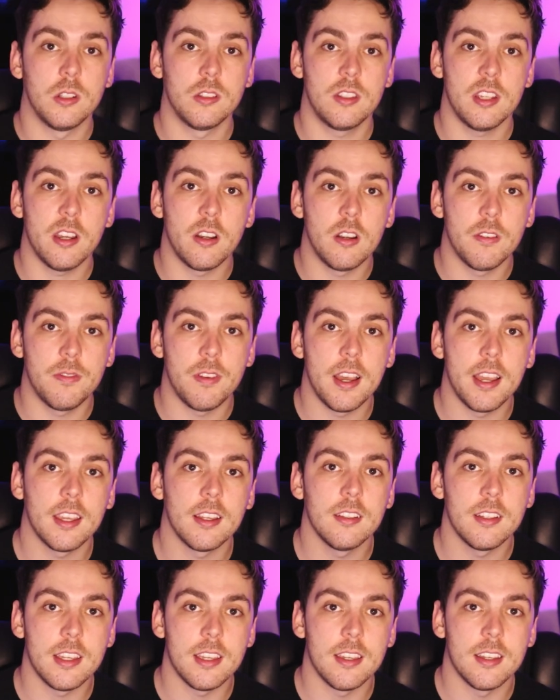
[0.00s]
Well,
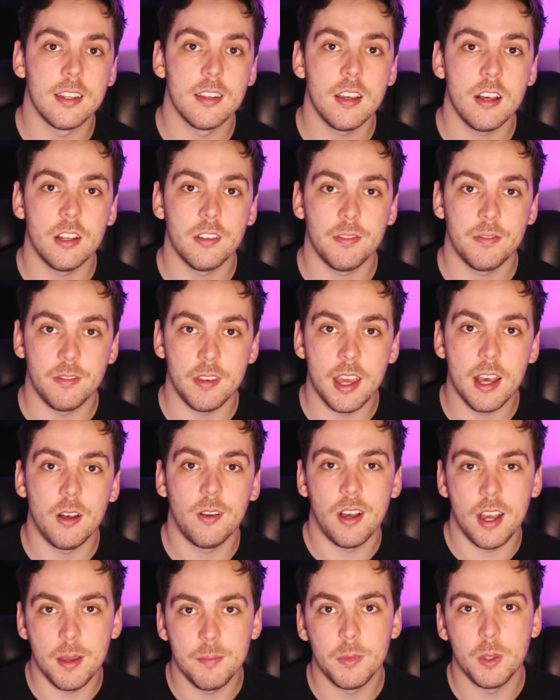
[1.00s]
terrifyingly enough, now
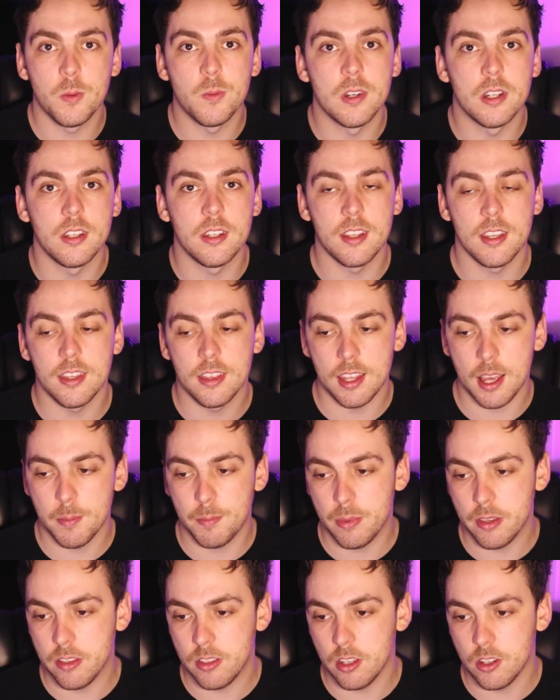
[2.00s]
I'm the one in
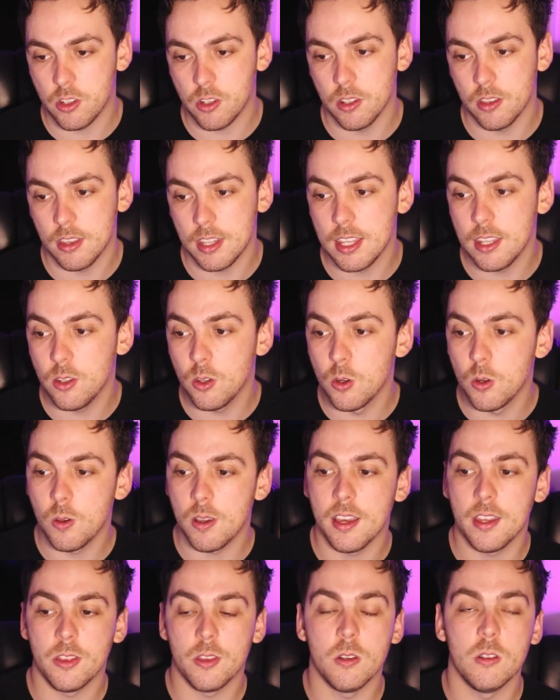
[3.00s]
that position. The new
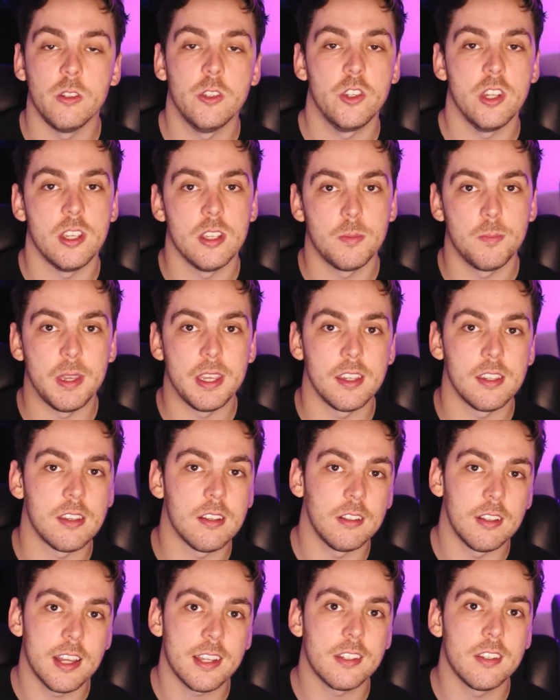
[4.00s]
anthology is being
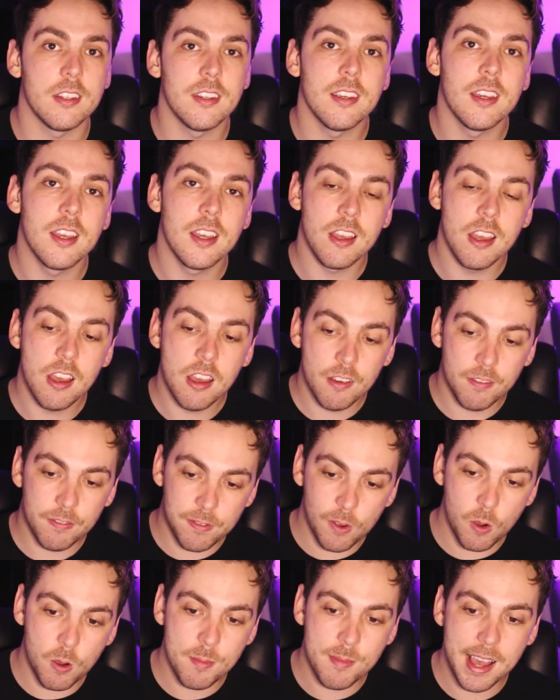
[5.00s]
collected,
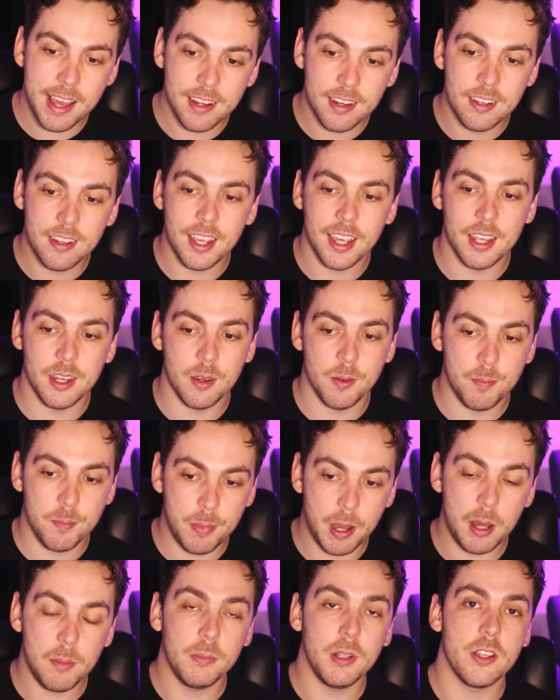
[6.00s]
formatted, and
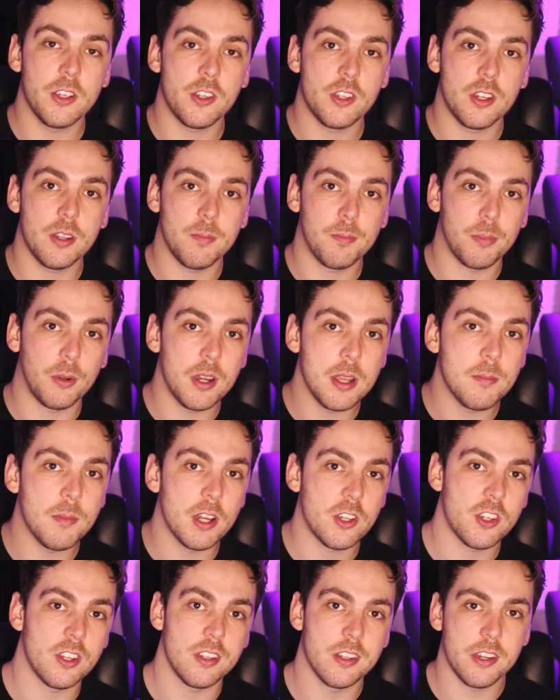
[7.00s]
published pretty
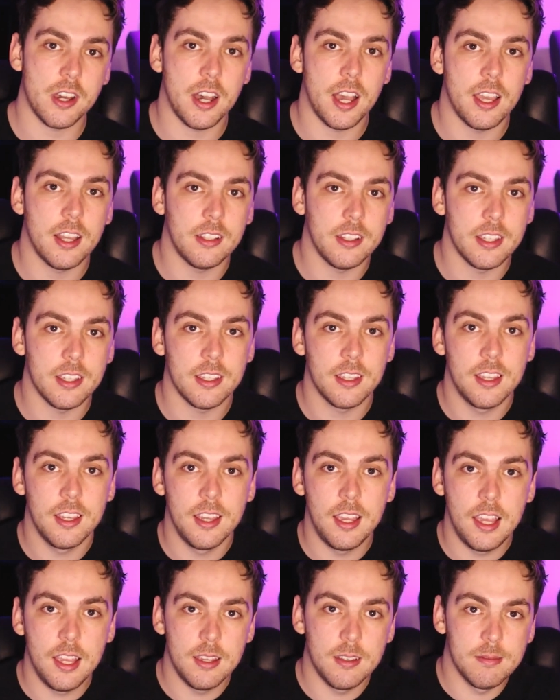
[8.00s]
much entirely
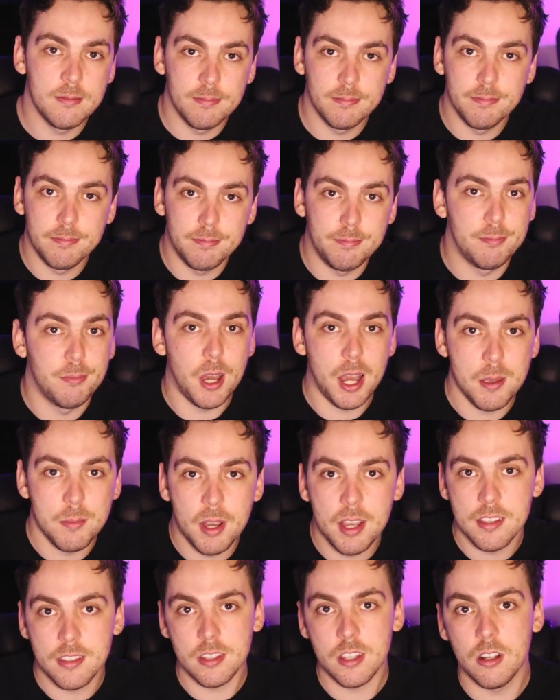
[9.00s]
by
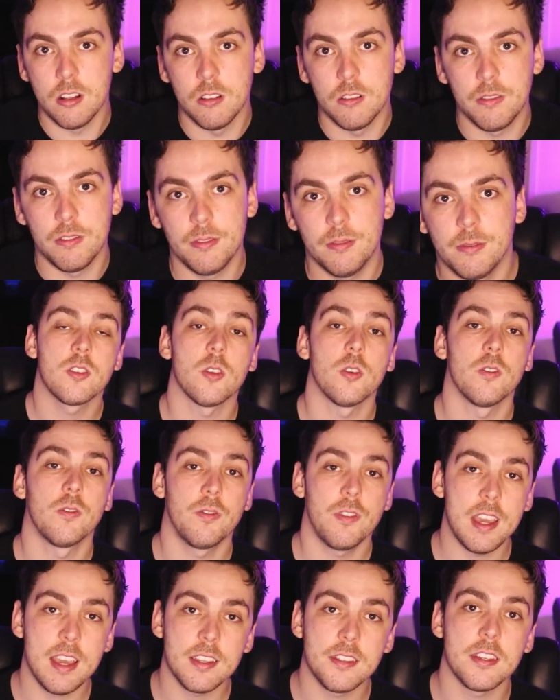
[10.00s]
myself, so
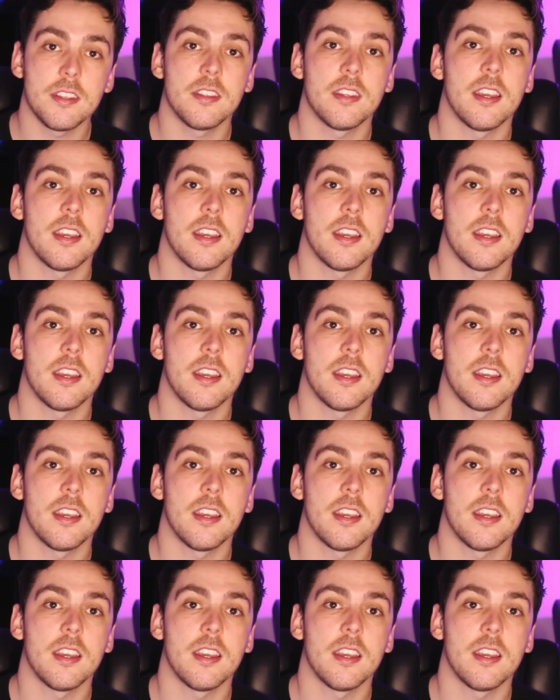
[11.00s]
fair to